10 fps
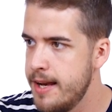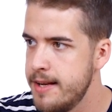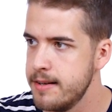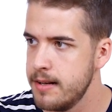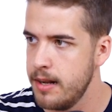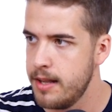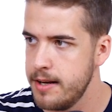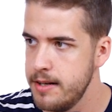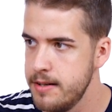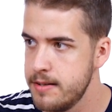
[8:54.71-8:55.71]
and
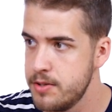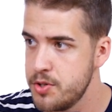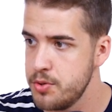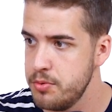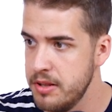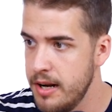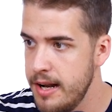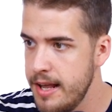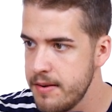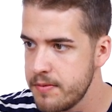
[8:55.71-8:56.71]
align it to the
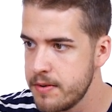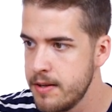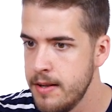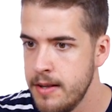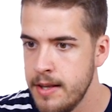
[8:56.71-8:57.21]
left.